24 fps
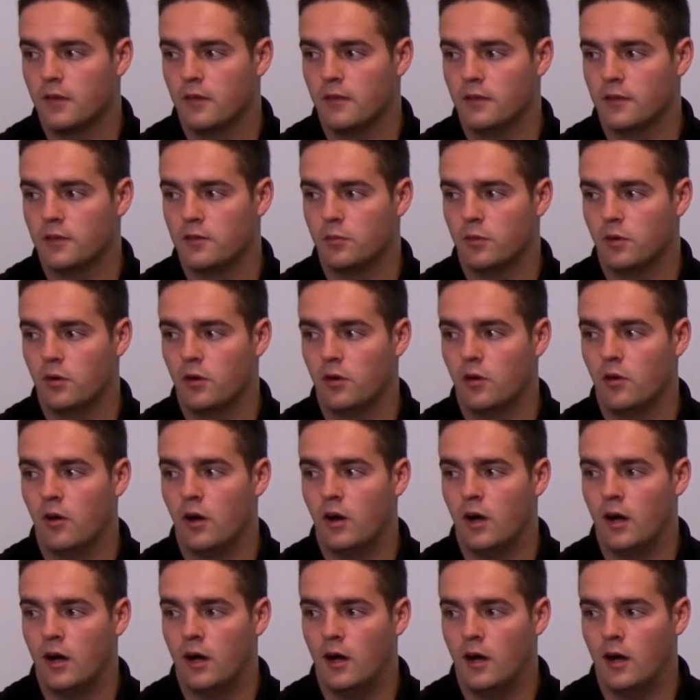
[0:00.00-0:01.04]
This
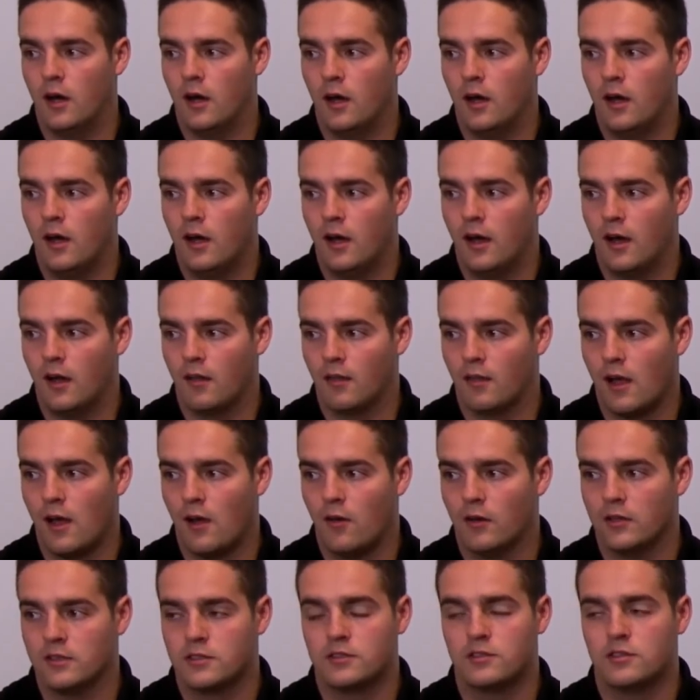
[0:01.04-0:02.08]
will
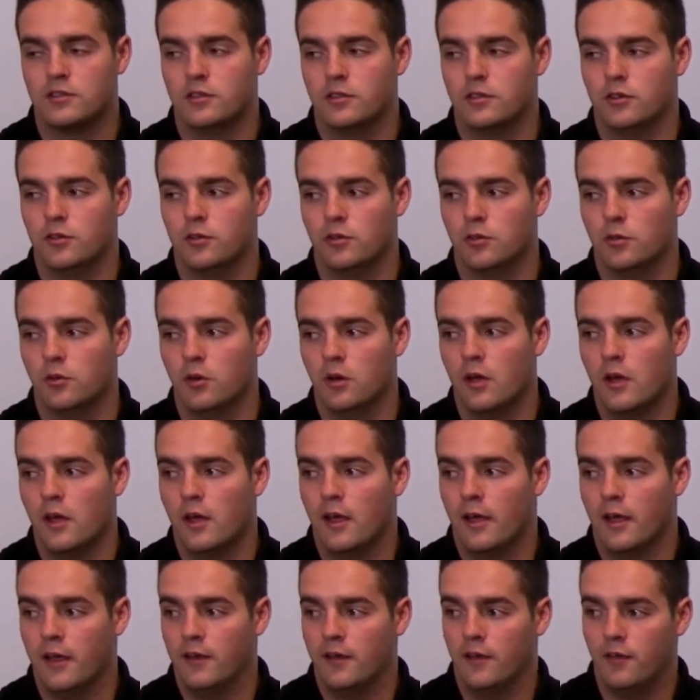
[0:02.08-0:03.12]
allow us to,
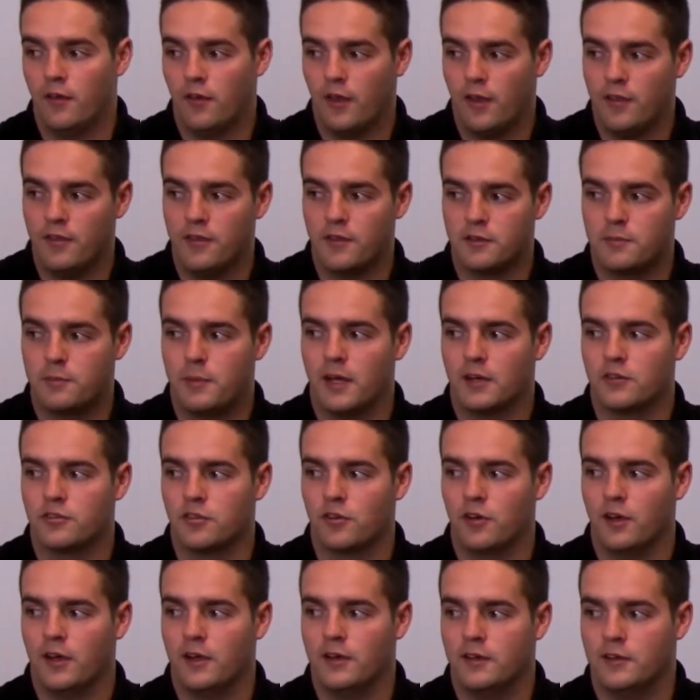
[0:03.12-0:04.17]
in this
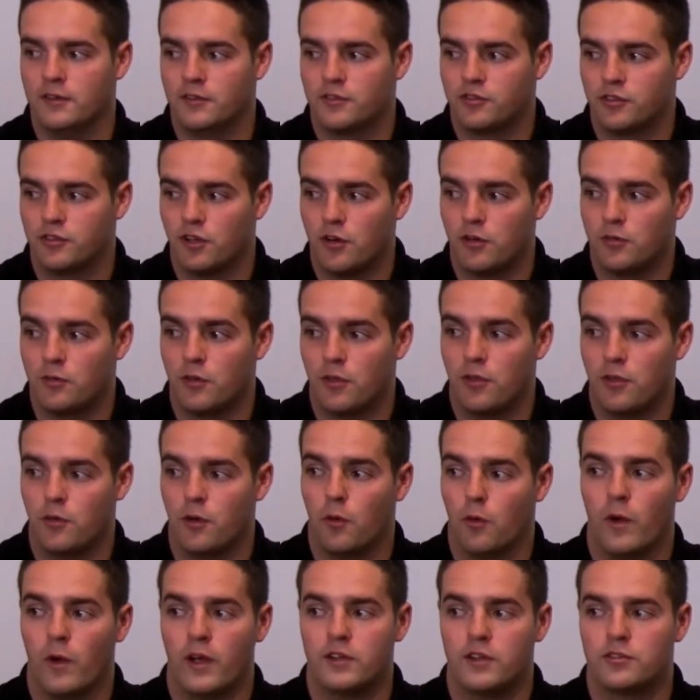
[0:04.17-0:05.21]
picture it is shown through
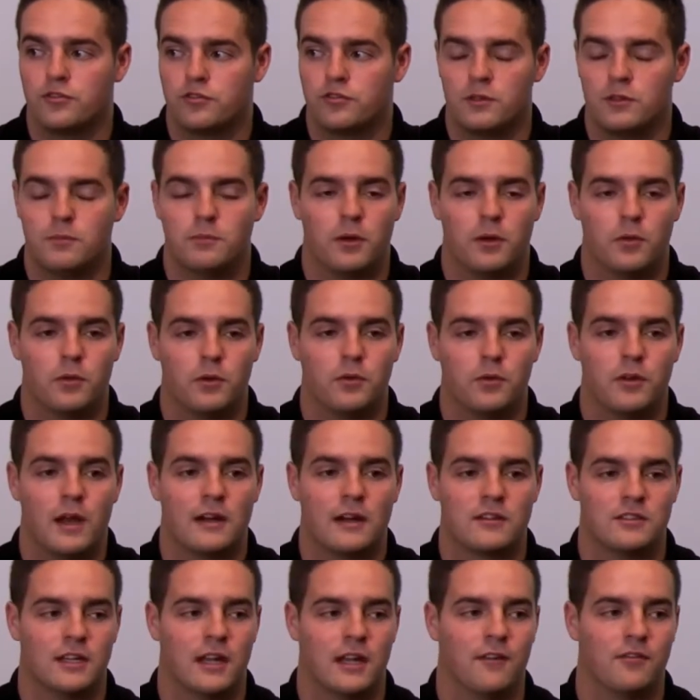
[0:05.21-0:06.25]
a waste stream, but we would
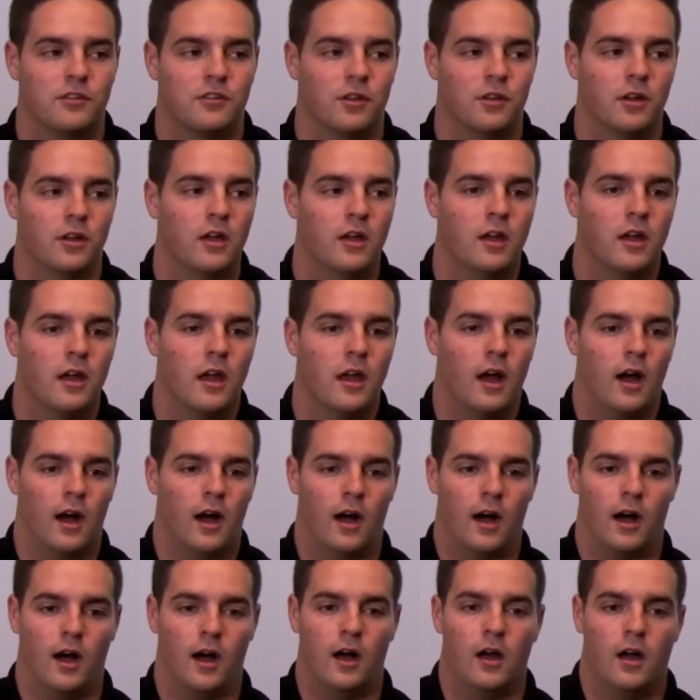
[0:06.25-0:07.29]
actually have to
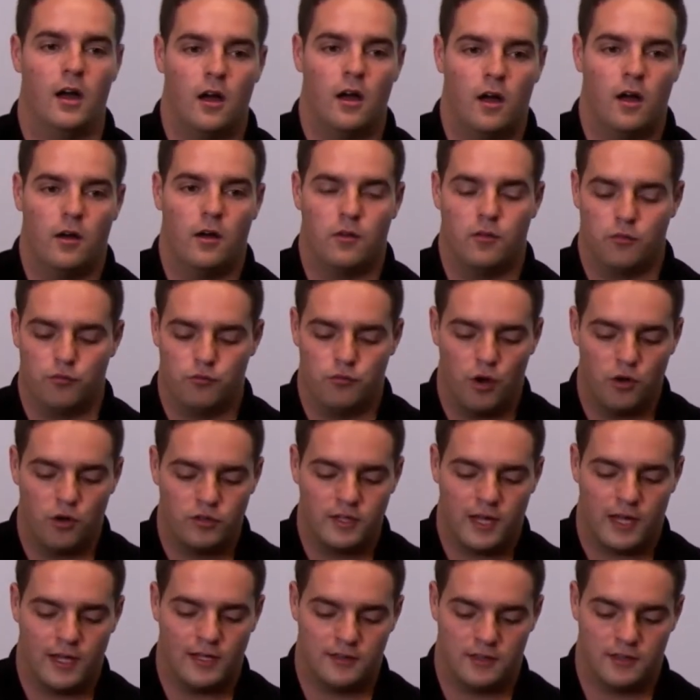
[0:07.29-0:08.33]

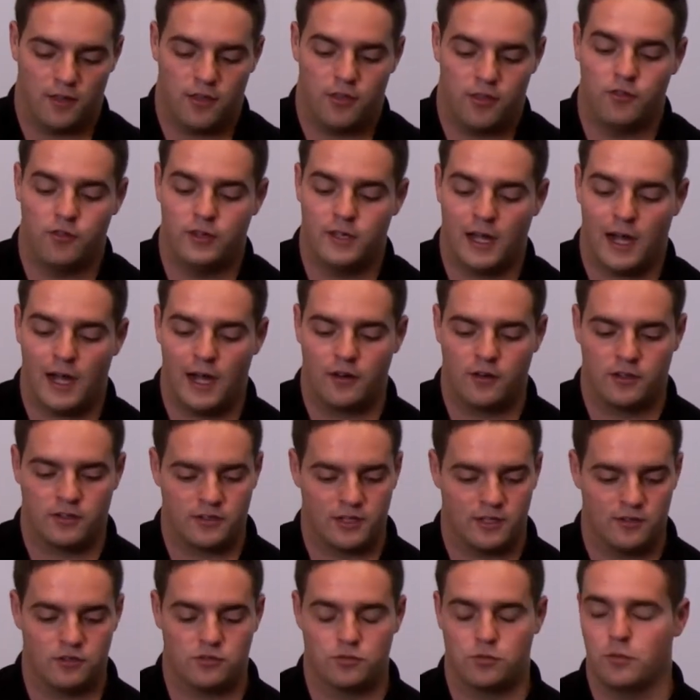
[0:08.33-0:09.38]
rotate the 3 ion
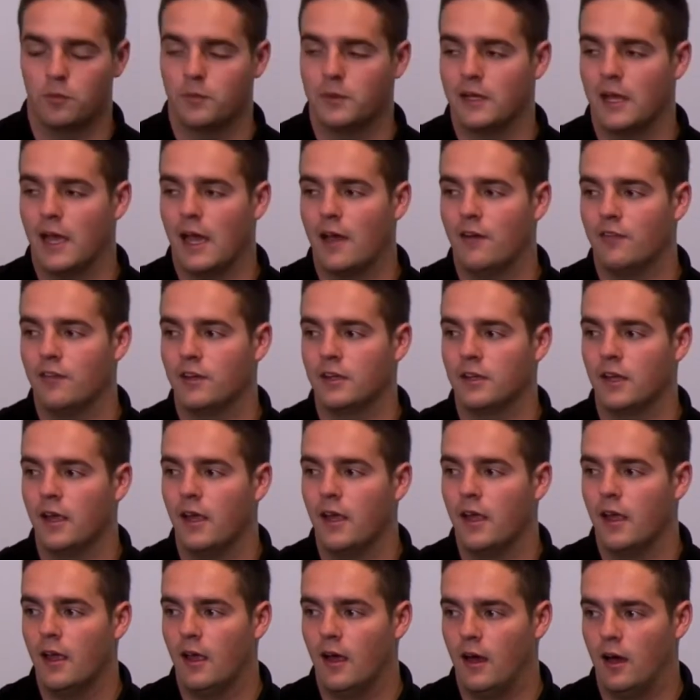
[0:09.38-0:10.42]
exchanges we'll be
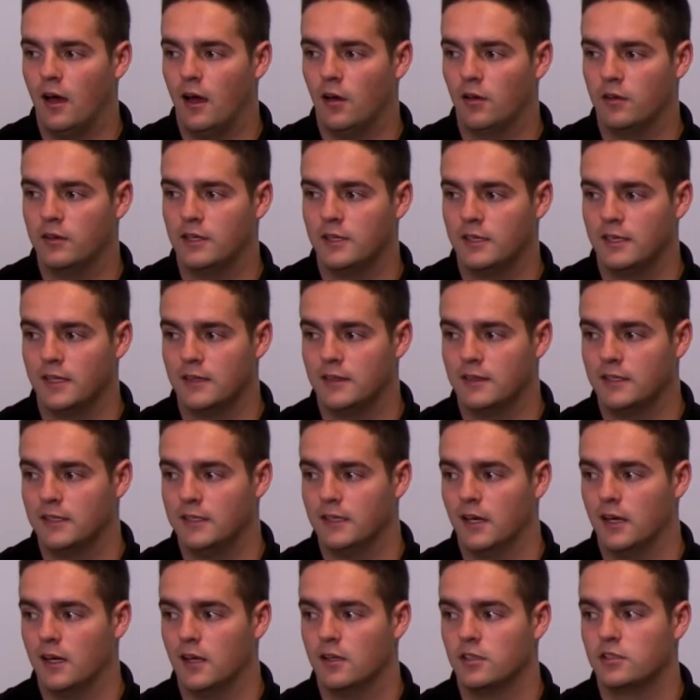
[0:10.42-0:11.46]
having to get
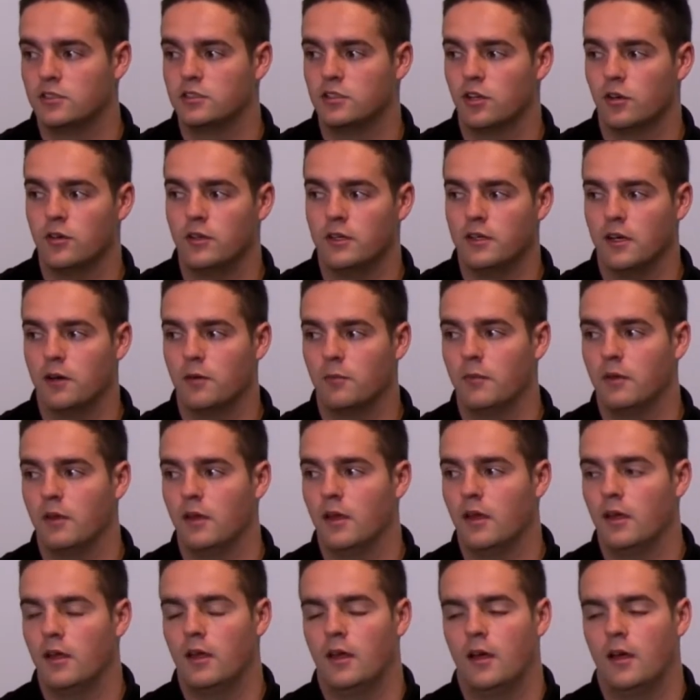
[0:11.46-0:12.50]
the sodium